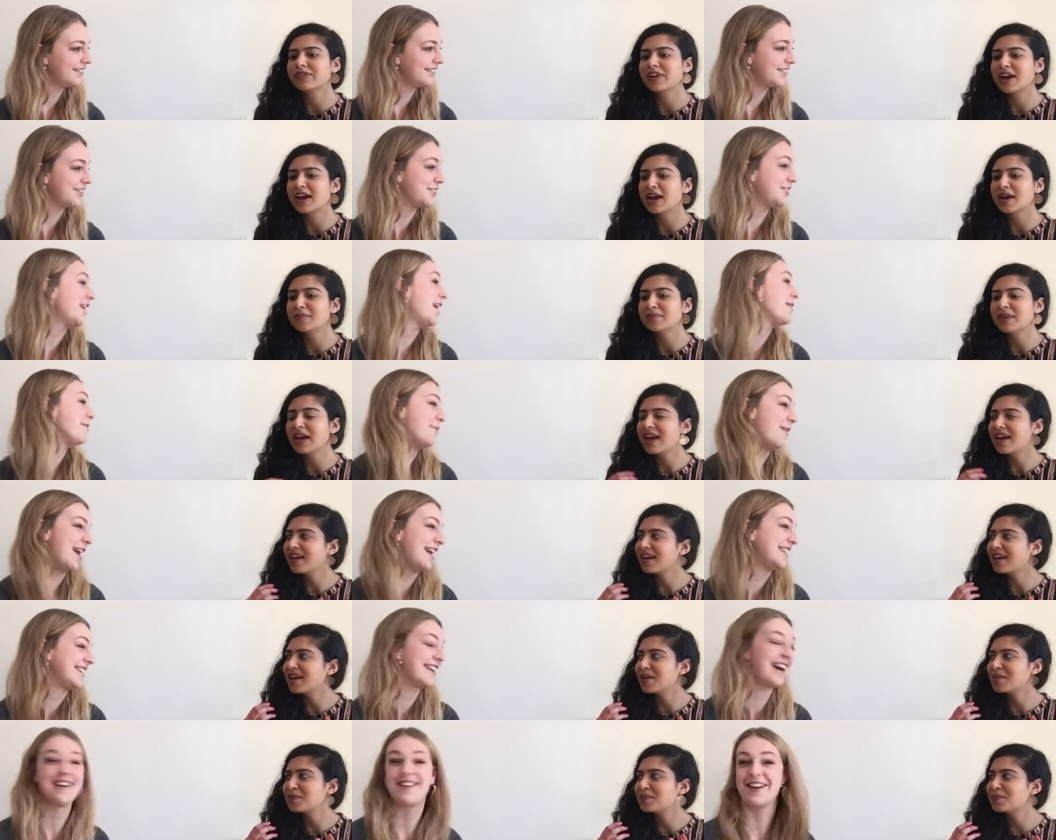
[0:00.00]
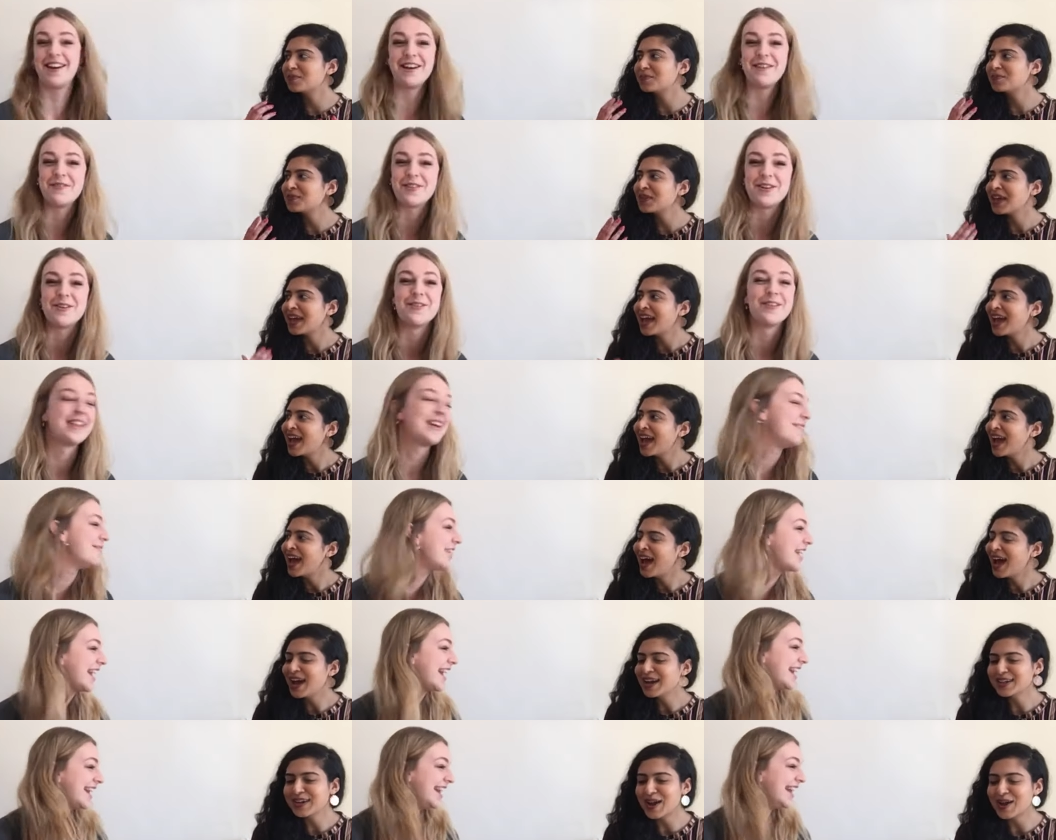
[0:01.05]
Speaker 1: Uh, you say words and I don't even know what they mean.
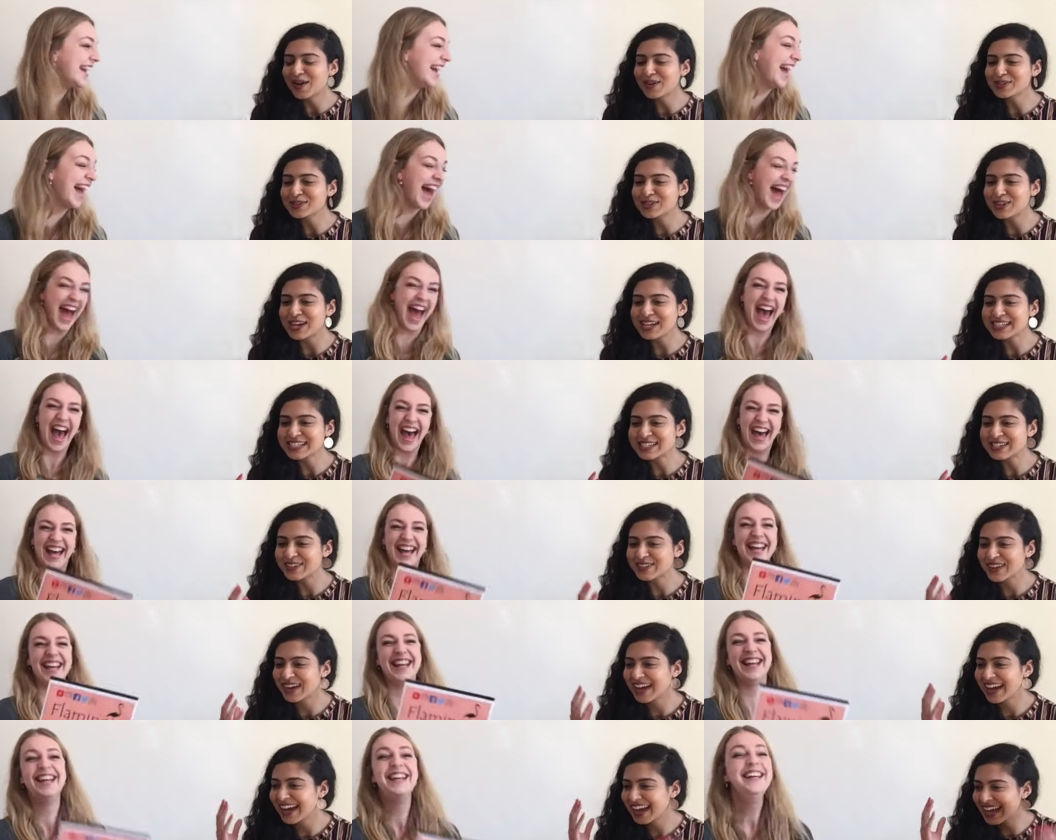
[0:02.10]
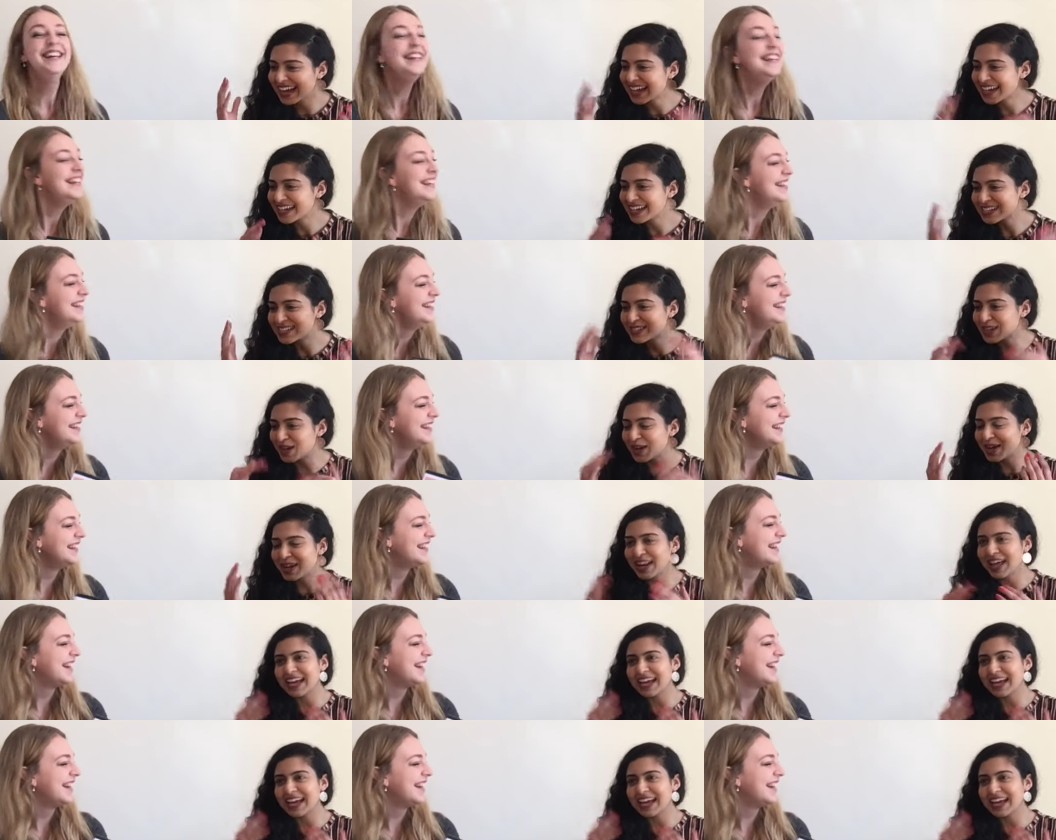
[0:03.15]
I know, I was trying to, uh,